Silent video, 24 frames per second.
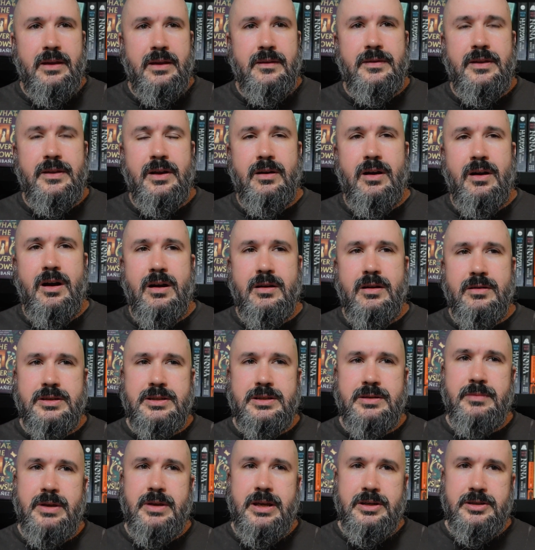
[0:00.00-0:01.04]
There are
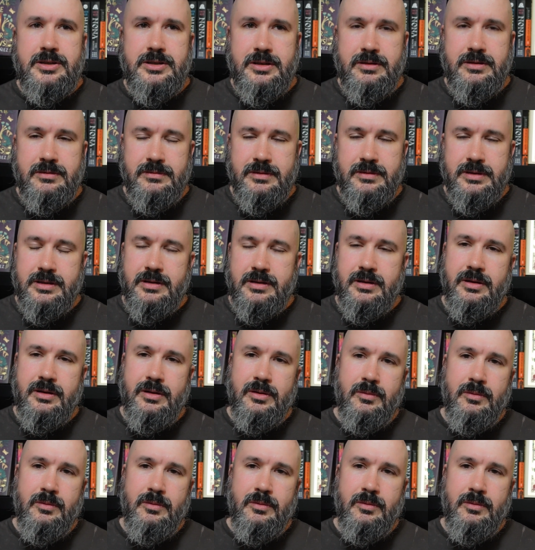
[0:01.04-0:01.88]
some issues